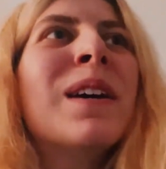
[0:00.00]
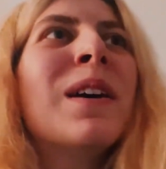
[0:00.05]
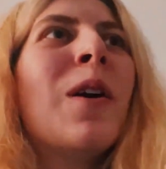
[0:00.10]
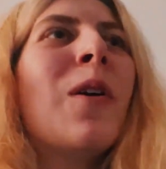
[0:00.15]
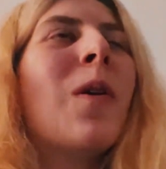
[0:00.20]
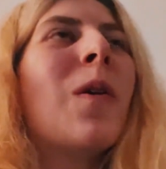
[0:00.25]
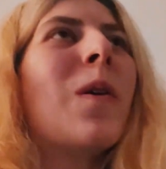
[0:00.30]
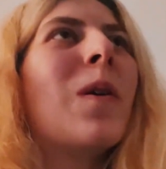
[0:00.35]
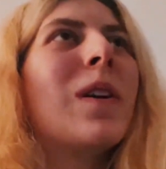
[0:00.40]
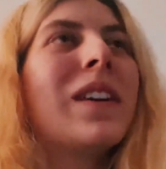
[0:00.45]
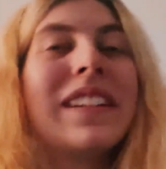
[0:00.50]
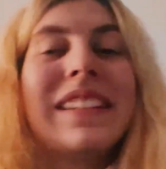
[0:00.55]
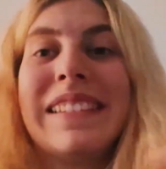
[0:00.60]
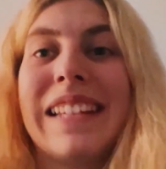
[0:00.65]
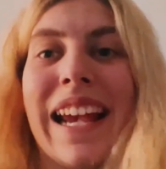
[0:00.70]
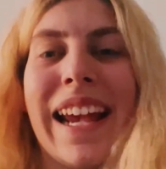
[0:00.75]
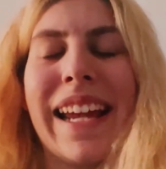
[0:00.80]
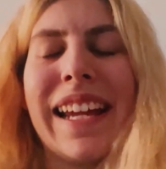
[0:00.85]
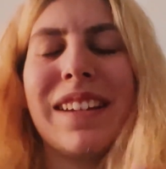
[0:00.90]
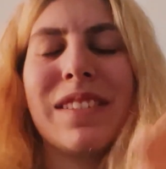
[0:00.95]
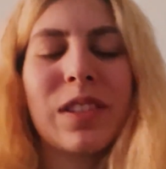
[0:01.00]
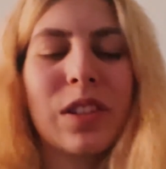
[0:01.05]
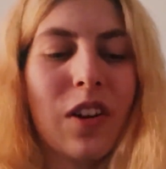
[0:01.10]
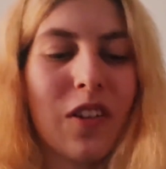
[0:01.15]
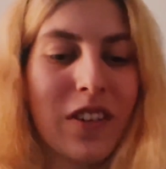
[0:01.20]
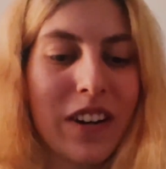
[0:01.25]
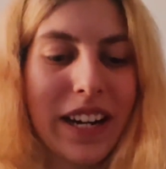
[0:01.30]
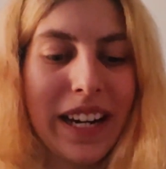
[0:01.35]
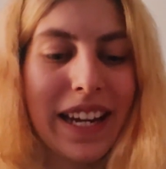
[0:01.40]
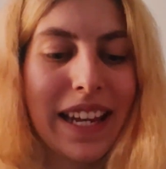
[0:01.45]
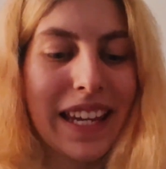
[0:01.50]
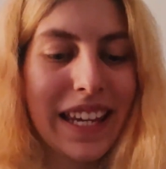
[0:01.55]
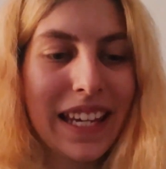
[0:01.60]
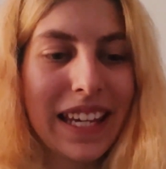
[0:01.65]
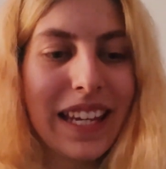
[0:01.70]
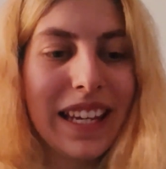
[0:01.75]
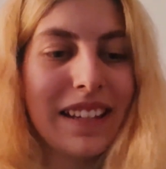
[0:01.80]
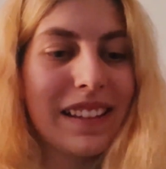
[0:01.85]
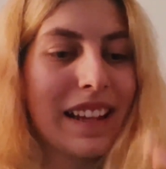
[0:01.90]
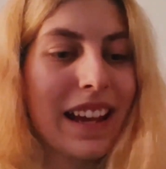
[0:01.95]
Or they, sorry,
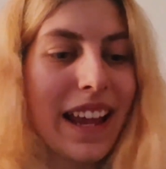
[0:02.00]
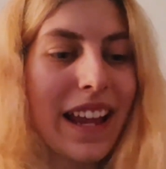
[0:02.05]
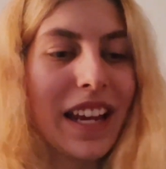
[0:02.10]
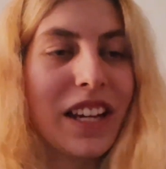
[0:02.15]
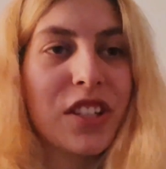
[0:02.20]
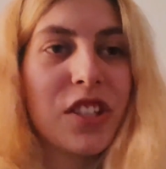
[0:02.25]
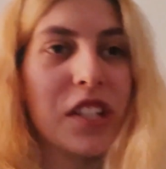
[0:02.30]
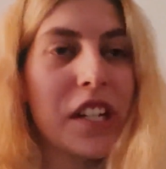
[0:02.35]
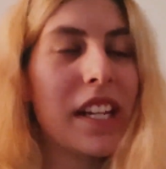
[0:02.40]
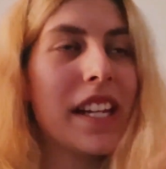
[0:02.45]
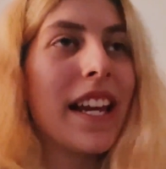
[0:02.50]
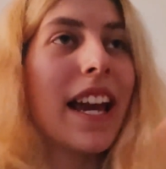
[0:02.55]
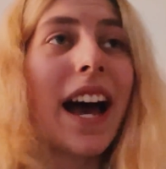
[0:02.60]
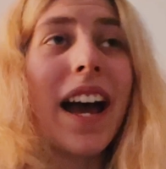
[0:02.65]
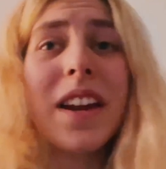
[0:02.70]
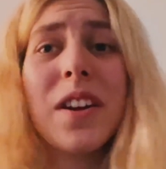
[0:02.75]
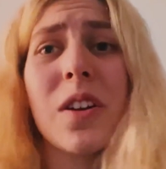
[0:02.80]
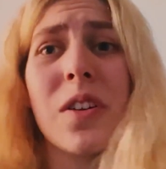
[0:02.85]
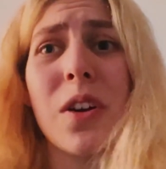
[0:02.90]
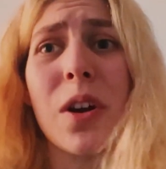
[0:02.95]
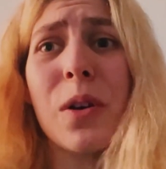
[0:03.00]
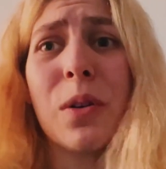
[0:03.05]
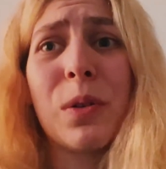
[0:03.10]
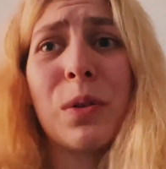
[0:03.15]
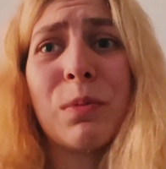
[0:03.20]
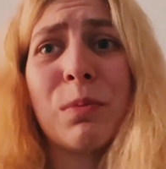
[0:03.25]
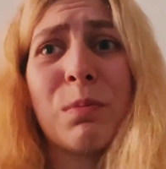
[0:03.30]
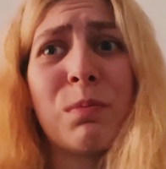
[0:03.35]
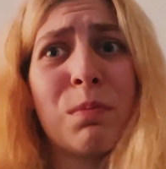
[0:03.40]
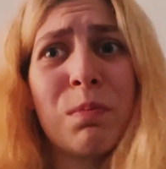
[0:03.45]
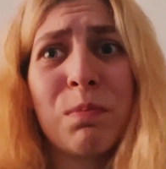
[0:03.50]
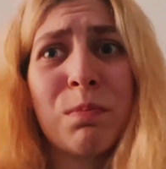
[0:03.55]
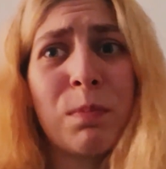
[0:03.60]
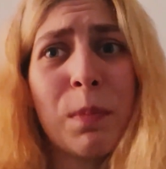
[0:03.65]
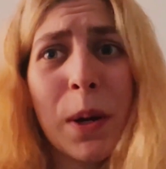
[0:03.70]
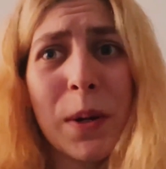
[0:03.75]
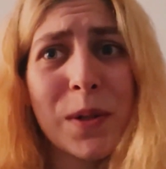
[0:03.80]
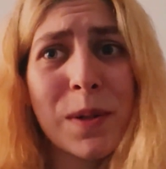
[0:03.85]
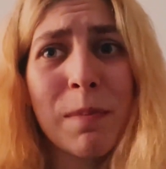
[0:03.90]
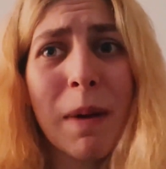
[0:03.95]
he, they, she, I don't know,
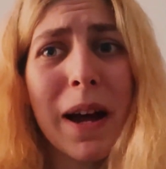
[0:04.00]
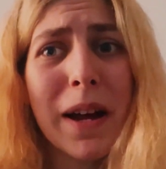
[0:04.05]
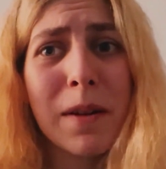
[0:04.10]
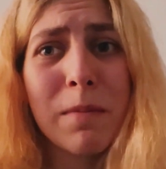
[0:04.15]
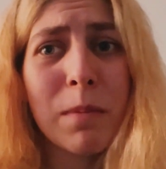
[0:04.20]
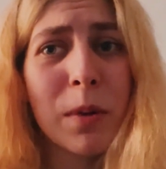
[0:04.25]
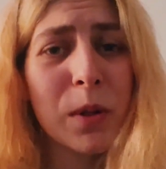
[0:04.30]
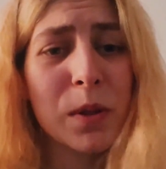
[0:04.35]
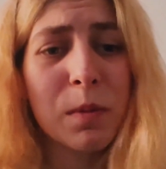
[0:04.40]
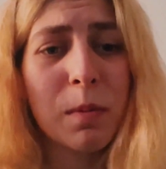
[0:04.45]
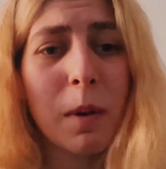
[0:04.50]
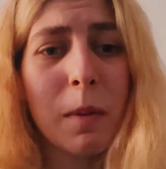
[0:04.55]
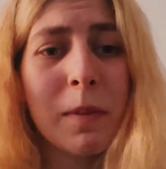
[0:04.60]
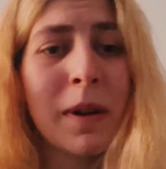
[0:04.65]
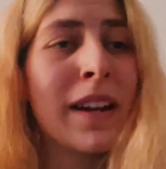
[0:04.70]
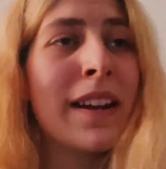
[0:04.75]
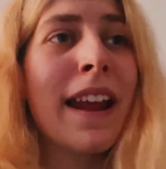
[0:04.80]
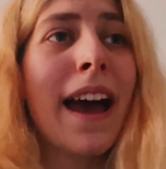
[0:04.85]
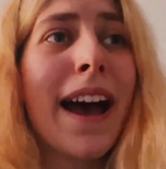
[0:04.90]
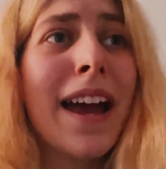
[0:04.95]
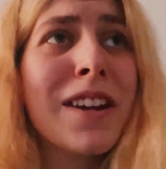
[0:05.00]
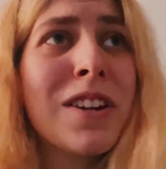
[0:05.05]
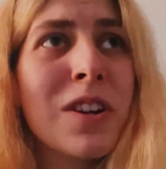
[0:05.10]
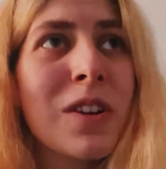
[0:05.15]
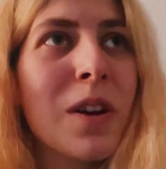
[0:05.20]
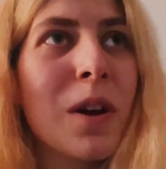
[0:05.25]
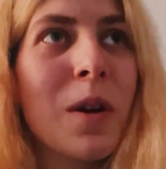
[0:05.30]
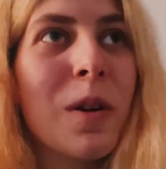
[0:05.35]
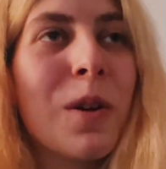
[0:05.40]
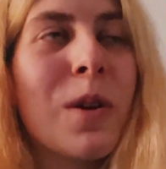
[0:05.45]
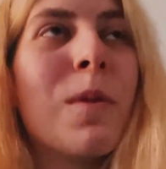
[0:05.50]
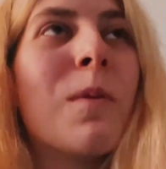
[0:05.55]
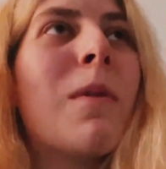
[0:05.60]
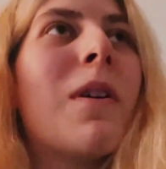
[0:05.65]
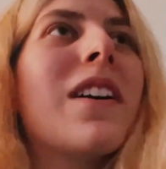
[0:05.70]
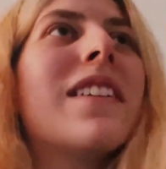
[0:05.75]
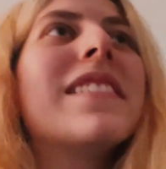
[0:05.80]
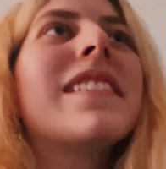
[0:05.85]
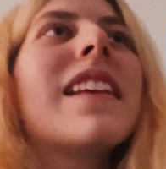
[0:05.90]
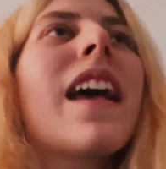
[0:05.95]
postman, postwoman, I don't know who it
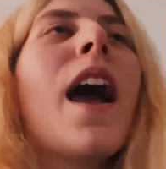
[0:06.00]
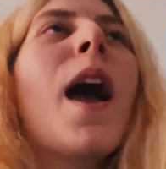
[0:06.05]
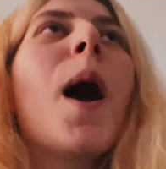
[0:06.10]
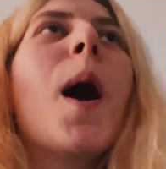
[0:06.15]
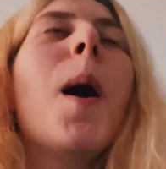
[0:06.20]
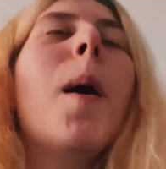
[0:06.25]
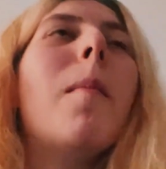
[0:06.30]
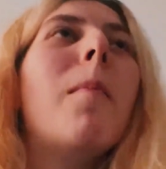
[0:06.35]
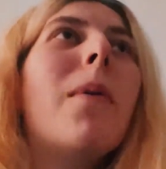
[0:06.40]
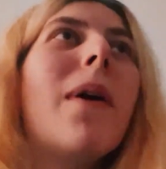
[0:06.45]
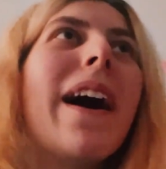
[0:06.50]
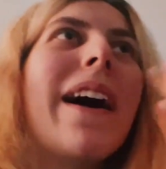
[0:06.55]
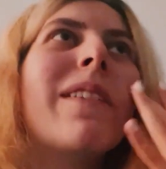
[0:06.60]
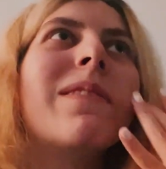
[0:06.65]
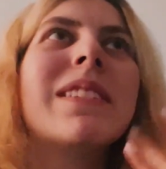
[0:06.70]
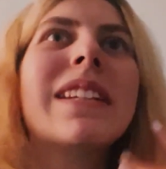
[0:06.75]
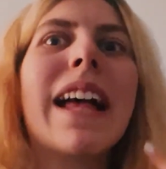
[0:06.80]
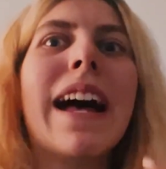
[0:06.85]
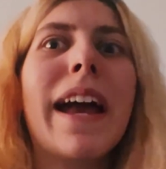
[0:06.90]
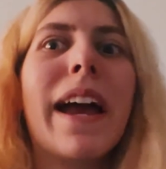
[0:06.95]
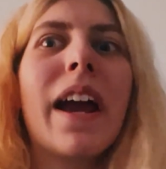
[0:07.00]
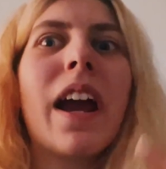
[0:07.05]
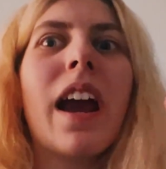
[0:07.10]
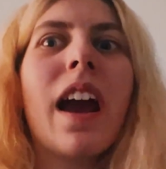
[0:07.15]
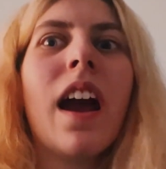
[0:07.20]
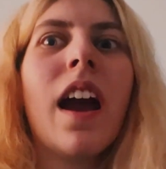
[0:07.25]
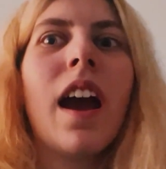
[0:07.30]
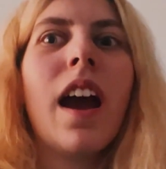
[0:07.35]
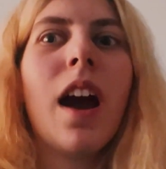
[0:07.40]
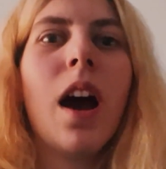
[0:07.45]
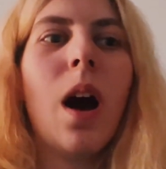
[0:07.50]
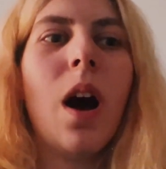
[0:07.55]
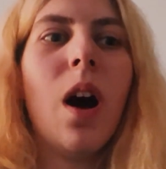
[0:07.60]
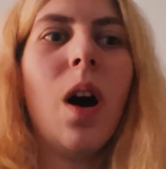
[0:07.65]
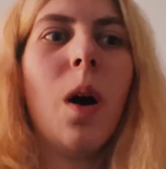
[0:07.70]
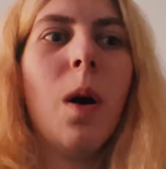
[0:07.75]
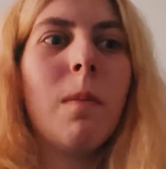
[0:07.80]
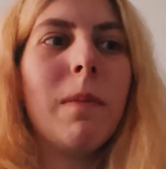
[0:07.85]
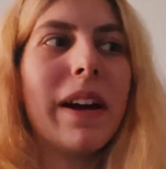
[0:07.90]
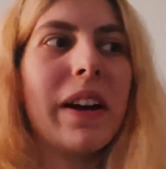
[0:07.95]
was. But I was like,
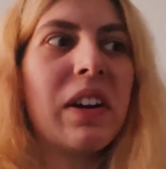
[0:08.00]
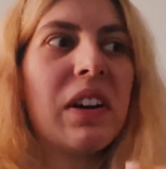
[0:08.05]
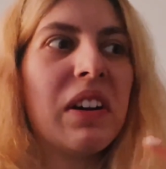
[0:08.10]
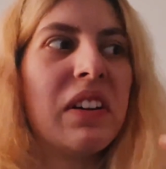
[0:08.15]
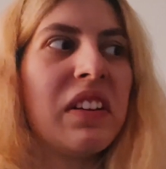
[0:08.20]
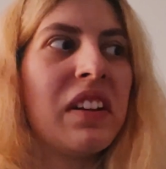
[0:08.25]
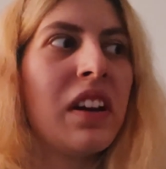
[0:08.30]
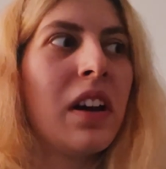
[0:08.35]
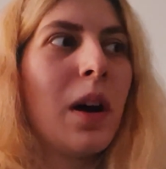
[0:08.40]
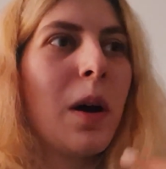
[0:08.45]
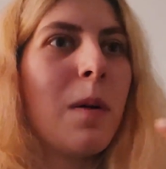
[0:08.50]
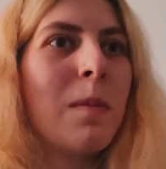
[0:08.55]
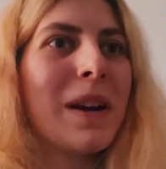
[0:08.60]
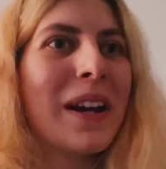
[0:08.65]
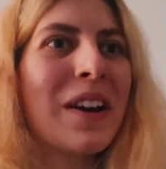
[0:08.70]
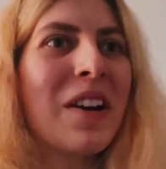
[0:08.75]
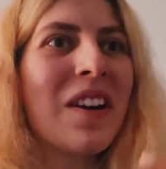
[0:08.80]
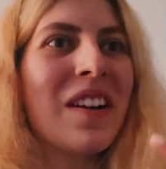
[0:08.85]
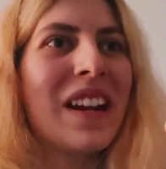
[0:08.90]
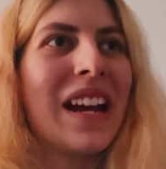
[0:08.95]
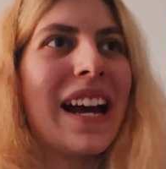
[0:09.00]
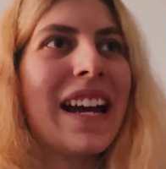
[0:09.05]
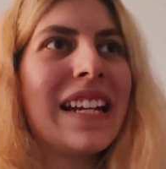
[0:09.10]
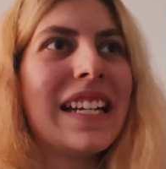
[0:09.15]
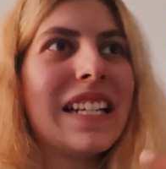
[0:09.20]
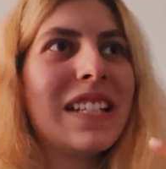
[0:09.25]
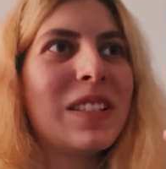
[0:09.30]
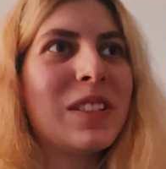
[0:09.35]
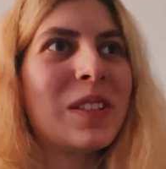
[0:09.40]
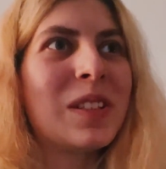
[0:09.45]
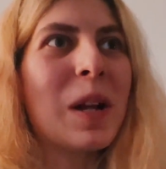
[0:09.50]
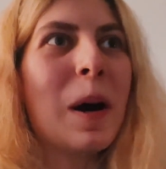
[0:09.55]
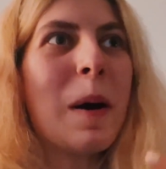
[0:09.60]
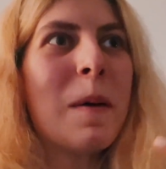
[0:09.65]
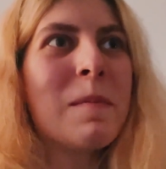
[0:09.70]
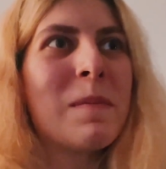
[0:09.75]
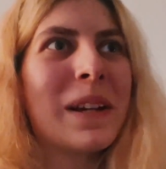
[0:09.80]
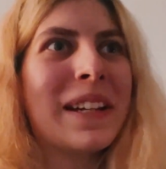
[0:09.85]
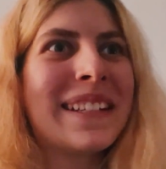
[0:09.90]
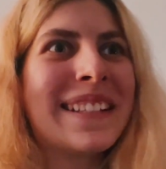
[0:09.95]
oh my god, oh my god, I need to
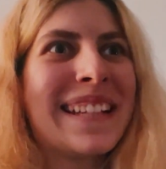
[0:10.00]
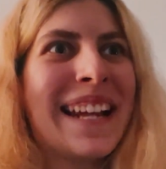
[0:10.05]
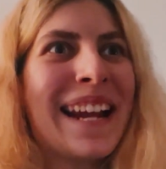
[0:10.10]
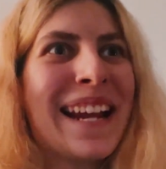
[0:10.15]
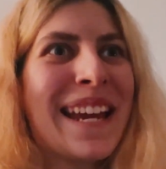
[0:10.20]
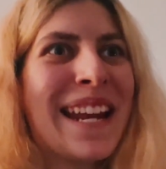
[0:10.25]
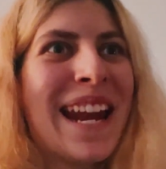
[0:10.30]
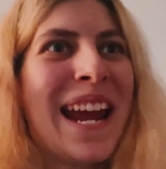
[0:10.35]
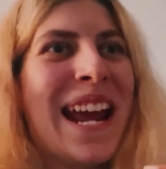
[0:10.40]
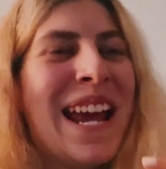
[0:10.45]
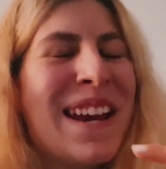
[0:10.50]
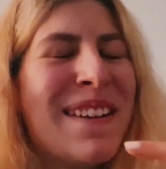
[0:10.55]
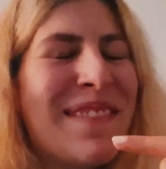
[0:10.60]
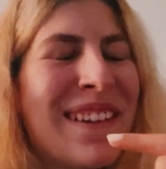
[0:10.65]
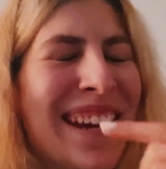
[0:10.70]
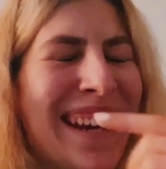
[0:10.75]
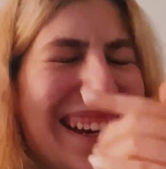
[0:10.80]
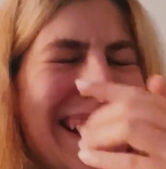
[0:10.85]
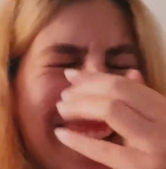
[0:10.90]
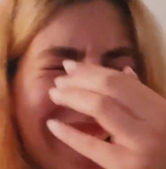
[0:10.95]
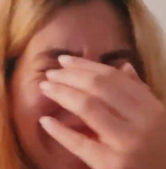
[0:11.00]
stop because they can hear me.